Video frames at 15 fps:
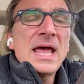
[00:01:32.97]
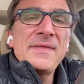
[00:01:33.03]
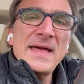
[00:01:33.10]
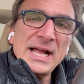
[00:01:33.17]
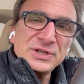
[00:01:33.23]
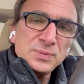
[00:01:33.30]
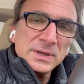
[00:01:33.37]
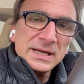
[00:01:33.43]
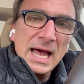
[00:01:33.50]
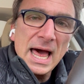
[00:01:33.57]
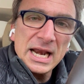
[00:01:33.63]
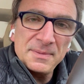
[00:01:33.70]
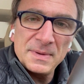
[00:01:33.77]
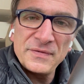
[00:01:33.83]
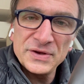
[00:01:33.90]
And that's what
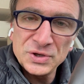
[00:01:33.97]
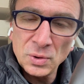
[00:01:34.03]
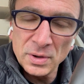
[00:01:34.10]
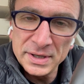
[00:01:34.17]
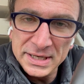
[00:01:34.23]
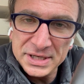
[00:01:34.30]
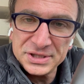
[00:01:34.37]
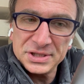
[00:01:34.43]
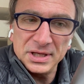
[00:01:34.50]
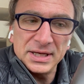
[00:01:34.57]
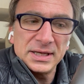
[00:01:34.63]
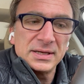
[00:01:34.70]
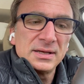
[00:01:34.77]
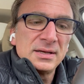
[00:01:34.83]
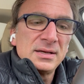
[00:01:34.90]
got him in the door
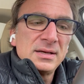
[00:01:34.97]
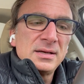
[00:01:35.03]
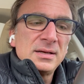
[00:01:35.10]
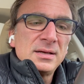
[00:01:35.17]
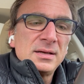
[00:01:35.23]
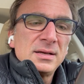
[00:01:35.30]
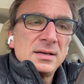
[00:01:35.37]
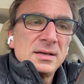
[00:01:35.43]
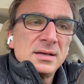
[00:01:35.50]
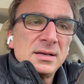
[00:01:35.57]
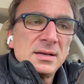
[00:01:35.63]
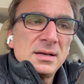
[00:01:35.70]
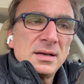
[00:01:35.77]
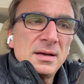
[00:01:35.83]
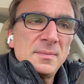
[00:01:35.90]
initially.
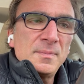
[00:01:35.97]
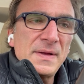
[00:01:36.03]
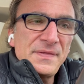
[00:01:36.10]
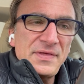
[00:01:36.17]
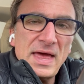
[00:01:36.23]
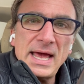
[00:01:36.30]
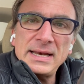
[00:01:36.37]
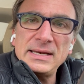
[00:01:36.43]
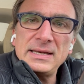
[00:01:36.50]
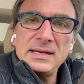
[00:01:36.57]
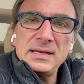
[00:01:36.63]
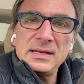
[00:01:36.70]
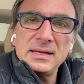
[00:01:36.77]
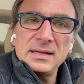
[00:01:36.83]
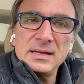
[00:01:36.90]
But then
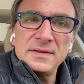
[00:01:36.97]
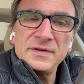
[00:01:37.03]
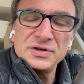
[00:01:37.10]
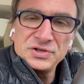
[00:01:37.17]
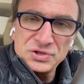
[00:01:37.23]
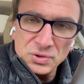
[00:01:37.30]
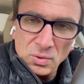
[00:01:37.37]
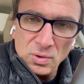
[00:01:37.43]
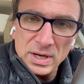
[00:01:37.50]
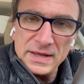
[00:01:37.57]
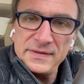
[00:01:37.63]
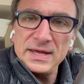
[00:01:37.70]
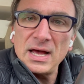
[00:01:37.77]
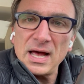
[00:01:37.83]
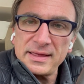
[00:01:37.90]
the joy,
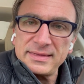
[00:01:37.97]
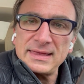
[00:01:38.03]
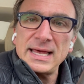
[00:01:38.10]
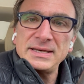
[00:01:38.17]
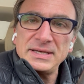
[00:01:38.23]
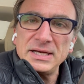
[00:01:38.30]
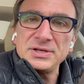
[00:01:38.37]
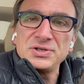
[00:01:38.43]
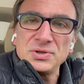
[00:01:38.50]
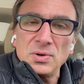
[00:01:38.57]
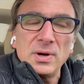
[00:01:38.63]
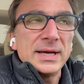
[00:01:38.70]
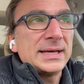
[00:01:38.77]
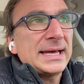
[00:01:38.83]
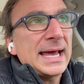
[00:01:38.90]
the authentic
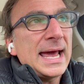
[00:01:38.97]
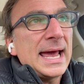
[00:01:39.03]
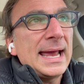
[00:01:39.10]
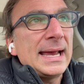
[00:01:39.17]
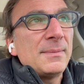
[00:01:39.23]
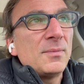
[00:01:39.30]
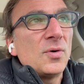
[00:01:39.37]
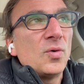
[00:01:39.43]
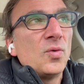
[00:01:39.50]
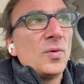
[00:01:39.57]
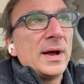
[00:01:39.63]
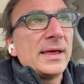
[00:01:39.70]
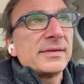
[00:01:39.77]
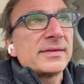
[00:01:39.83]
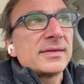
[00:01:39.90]
joy, came
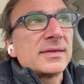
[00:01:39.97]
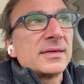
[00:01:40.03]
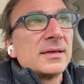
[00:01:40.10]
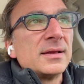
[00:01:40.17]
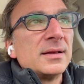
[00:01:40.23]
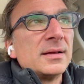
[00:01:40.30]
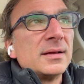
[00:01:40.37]
with